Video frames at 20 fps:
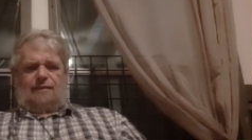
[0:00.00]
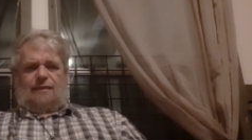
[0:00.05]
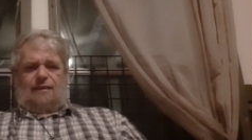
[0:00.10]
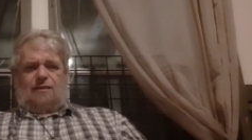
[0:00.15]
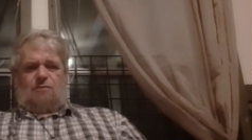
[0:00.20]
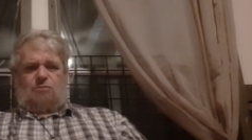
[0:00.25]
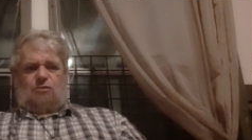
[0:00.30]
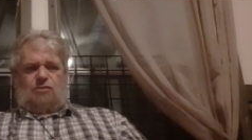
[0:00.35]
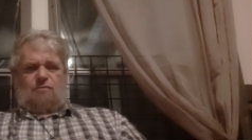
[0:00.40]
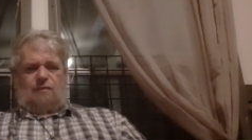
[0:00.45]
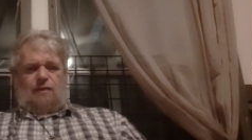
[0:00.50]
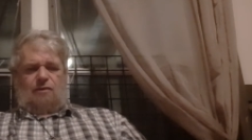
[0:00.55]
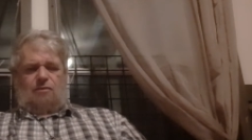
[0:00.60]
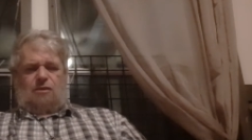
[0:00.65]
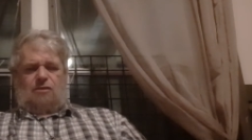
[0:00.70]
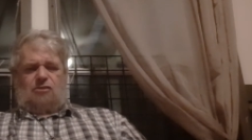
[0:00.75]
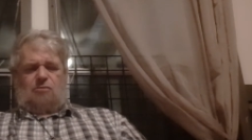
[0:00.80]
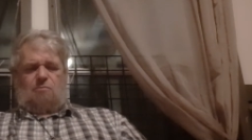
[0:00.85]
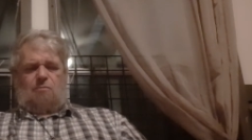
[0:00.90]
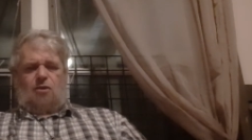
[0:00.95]
It was
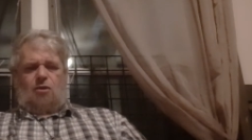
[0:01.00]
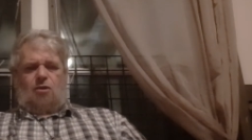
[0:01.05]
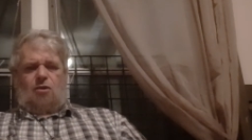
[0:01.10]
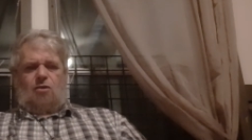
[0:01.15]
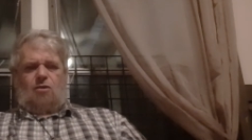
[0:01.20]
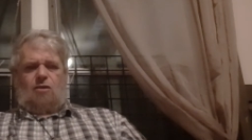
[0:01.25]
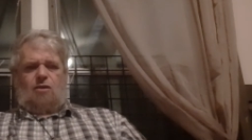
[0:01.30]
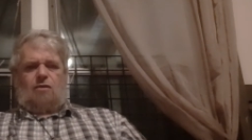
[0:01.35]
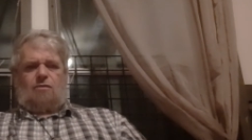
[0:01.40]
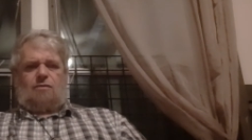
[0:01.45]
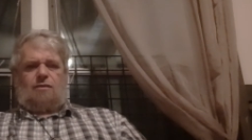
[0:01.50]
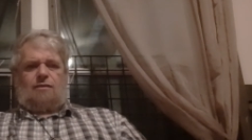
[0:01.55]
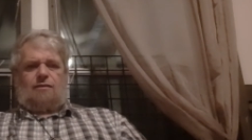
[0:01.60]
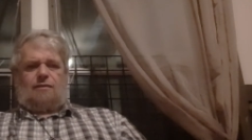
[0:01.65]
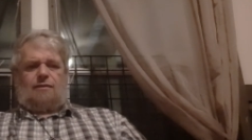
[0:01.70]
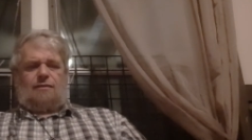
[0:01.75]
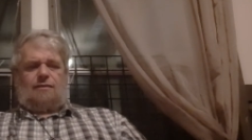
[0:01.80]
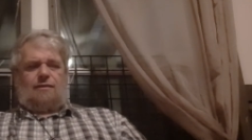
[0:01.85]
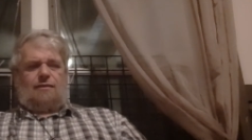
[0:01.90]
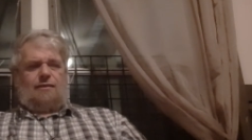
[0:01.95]
very small.
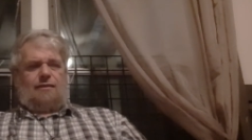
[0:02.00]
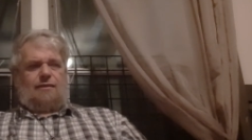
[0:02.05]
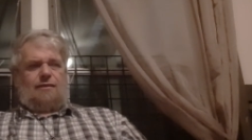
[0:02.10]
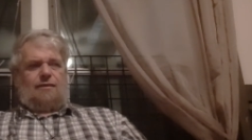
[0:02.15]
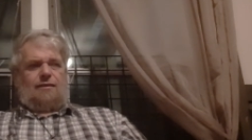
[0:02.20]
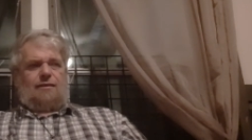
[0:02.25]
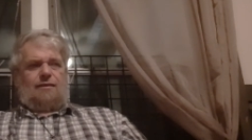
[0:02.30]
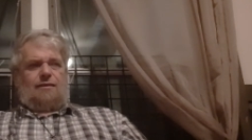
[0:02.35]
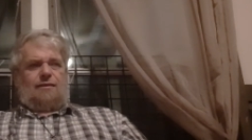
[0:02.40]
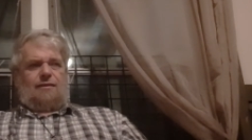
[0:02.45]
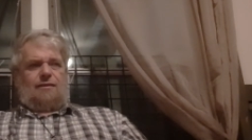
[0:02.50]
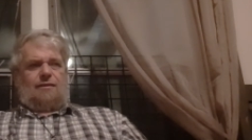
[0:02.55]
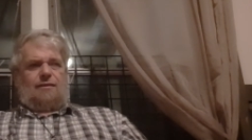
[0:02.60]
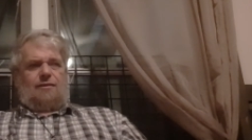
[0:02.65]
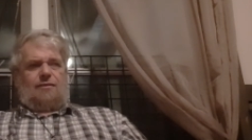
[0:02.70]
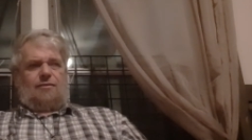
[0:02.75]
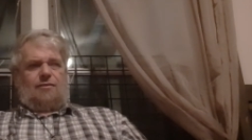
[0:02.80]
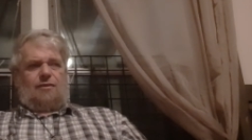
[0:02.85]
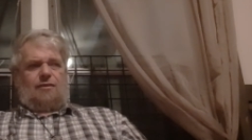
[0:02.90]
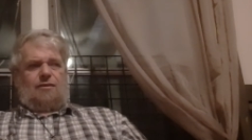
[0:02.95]

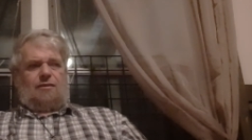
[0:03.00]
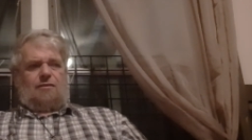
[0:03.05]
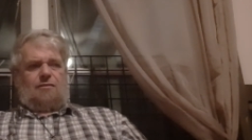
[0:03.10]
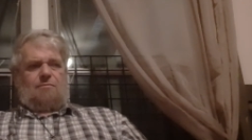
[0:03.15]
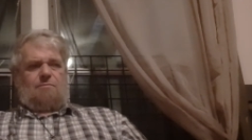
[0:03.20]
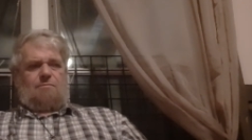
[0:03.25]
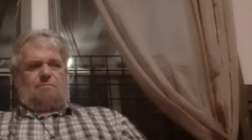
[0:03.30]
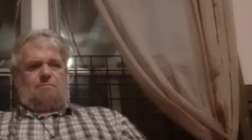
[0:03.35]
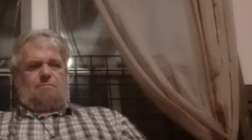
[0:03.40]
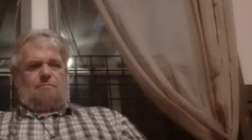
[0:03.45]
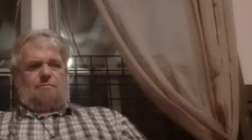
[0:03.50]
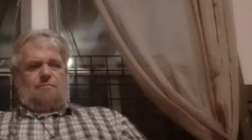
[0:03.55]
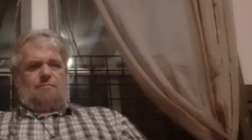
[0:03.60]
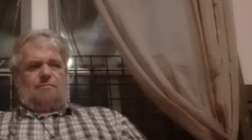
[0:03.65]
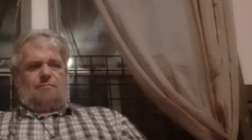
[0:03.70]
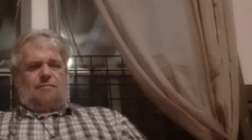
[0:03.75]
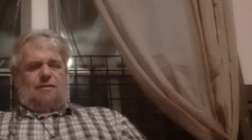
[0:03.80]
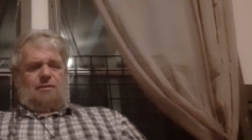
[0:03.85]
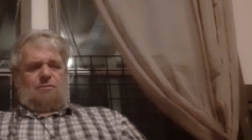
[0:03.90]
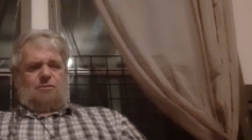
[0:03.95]

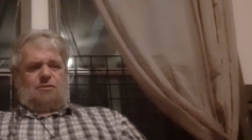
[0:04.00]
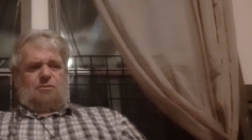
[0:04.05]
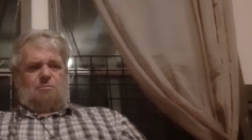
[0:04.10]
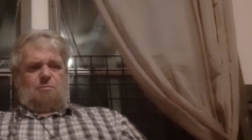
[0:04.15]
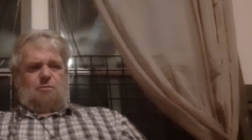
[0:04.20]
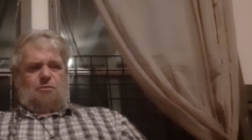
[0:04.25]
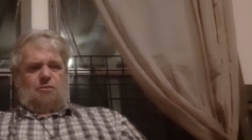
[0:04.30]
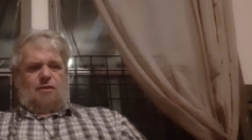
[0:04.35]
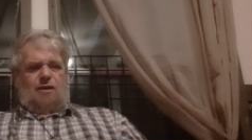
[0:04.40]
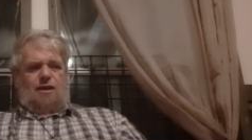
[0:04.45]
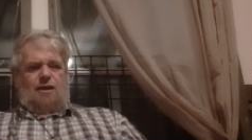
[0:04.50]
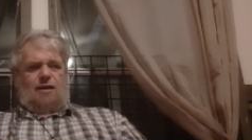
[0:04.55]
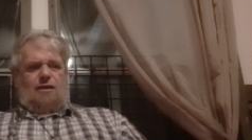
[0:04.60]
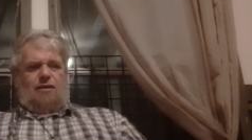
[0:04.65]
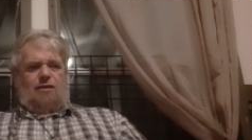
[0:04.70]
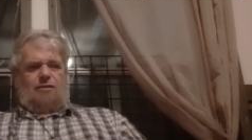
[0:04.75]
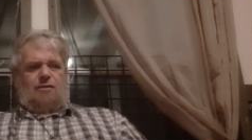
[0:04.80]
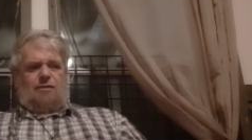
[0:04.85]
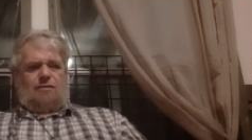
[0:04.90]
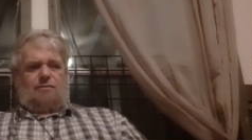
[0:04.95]
There was a
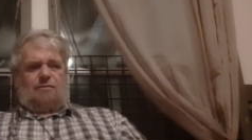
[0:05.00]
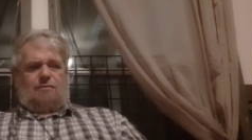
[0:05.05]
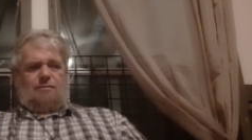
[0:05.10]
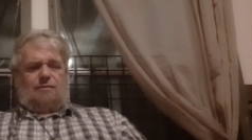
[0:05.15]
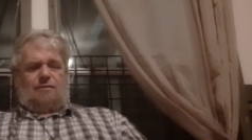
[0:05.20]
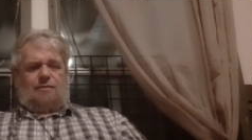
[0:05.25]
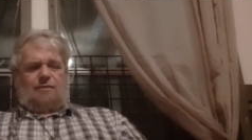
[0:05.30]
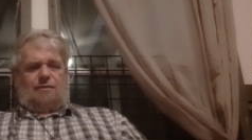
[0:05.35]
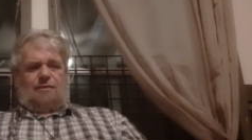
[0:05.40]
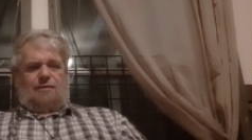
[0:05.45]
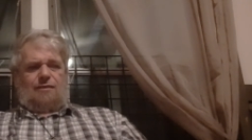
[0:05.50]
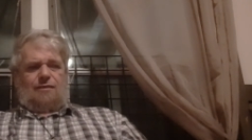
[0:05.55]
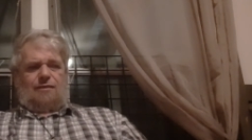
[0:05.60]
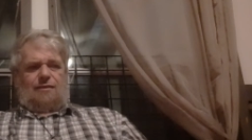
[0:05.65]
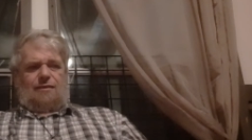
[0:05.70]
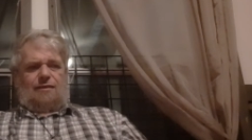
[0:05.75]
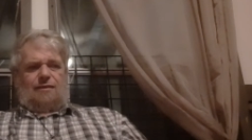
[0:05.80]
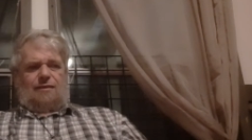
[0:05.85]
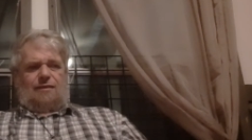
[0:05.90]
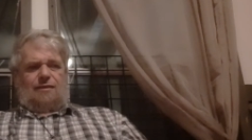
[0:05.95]
prior
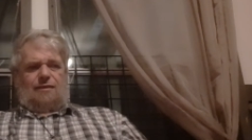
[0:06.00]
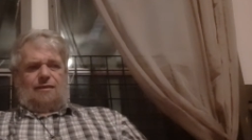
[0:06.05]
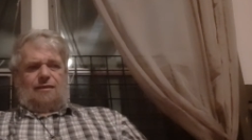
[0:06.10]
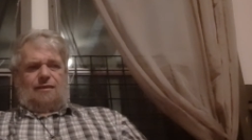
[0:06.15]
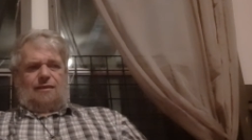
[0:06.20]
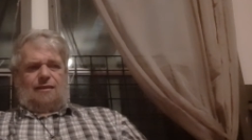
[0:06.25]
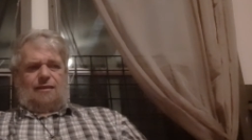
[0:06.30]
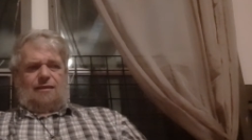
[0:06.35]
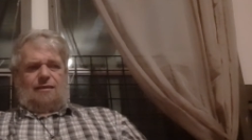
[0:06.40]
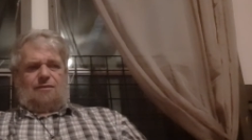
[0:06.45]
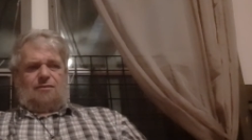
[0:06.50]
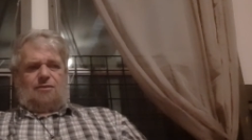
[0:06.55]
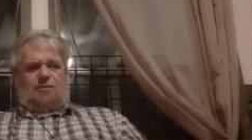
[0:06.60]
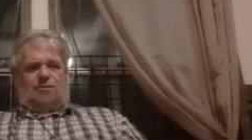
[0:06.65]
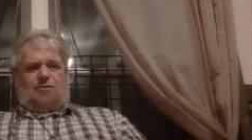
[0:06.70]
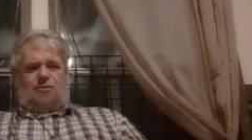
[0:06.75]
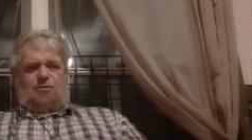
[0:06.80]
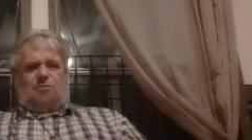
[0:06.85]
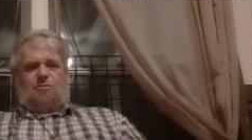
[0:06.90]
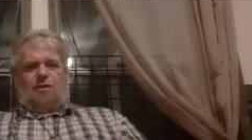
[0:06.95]
and
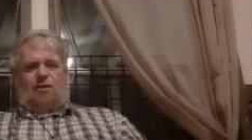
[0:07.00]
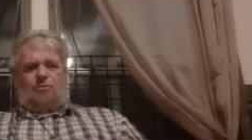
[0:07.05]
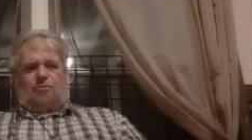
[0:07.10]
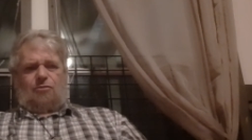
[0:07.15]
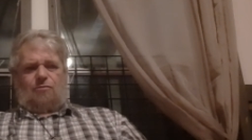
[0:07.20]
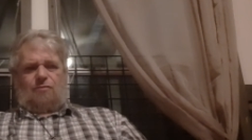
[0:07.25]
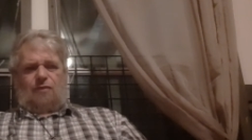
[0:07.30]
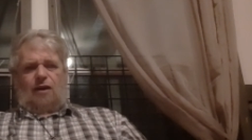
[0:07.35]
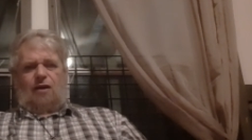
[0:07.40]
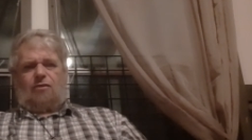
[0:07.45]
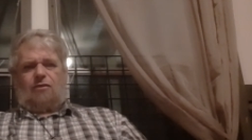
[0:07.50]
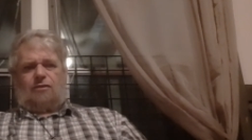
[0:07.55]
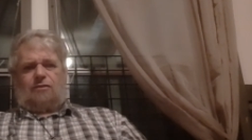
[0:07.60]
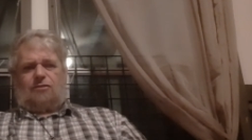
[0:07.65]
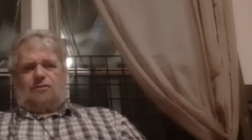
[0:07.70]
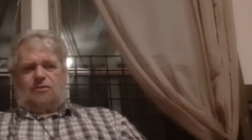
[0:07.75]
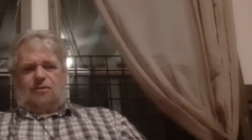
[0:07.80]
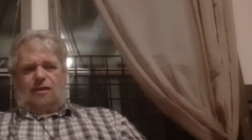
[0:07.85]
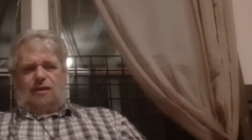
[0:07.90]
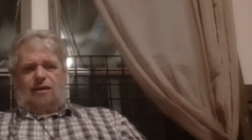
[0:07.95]
two other
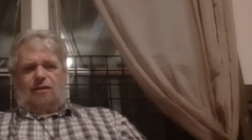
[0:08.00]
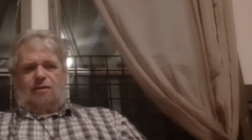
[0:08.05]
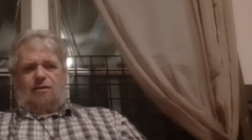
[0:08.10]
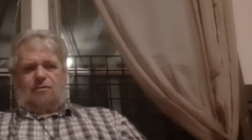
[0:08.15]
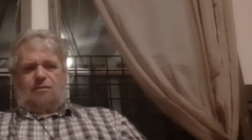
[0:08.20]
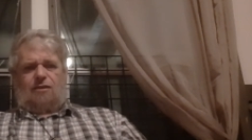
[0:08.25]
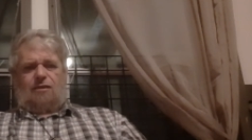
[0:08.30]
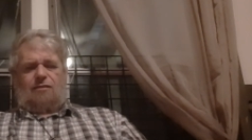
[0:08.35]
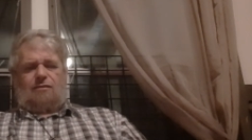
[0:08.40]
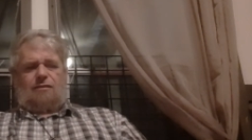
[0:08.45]
fathers there.